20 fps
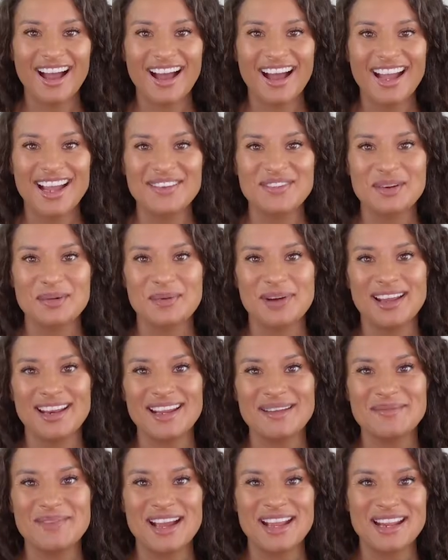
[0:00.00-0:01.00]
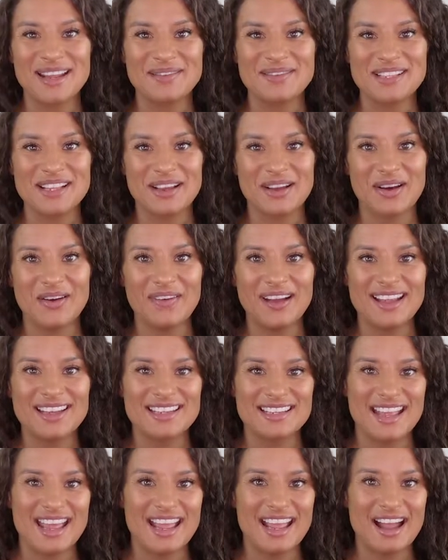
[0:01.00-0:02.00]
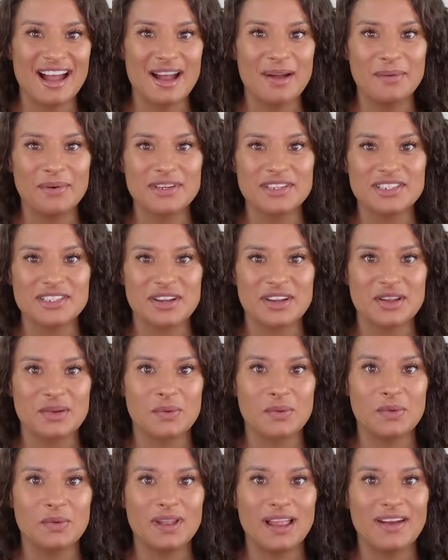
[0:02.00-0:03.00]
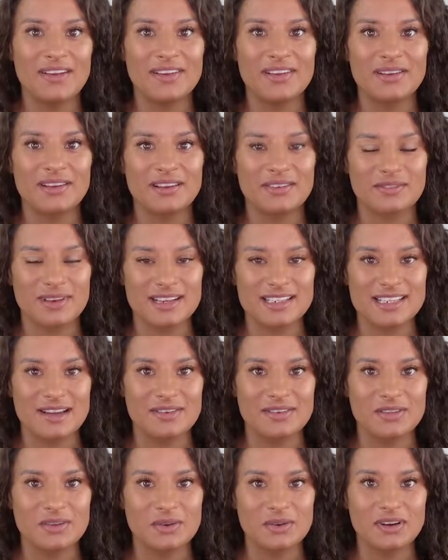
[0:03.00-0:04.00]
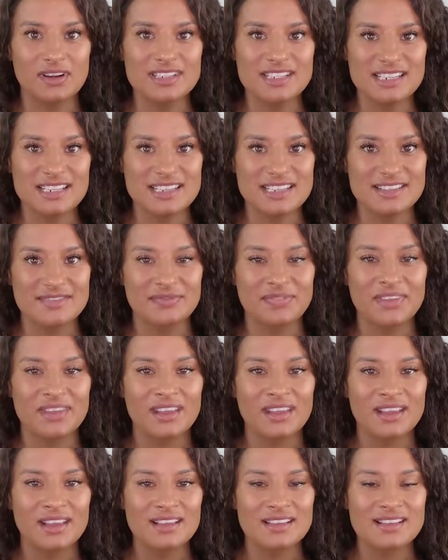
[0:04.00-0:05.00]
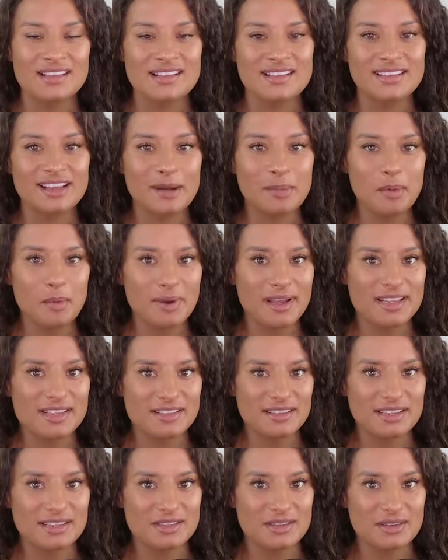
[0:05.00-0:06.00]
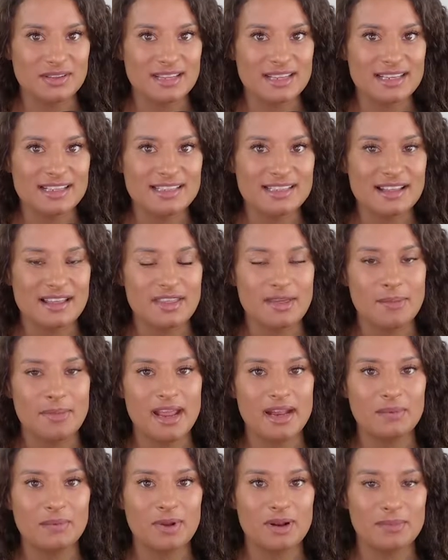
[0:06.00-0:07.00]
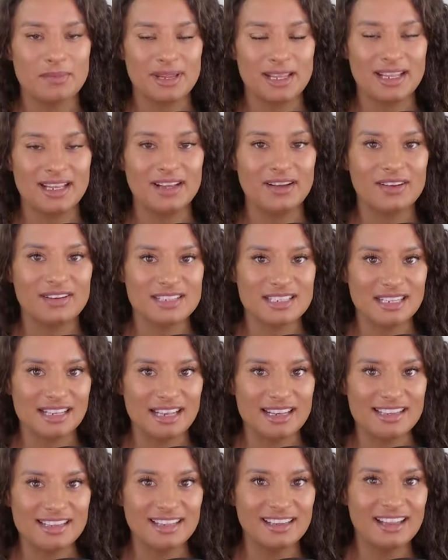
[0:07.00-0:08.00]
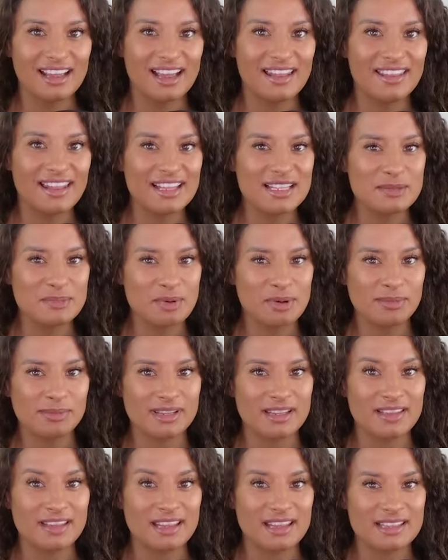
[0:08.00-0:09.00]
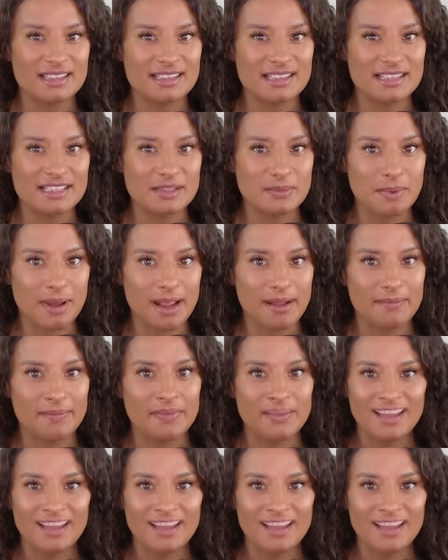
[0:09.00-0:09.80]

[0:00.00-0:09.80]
Hi everybody, my name's Nicole, and today I want to show you all how you can rent out your gotchis. So there's a couple ways you can do this, the main one being Gotchi Lending, and that's probably the easiest way.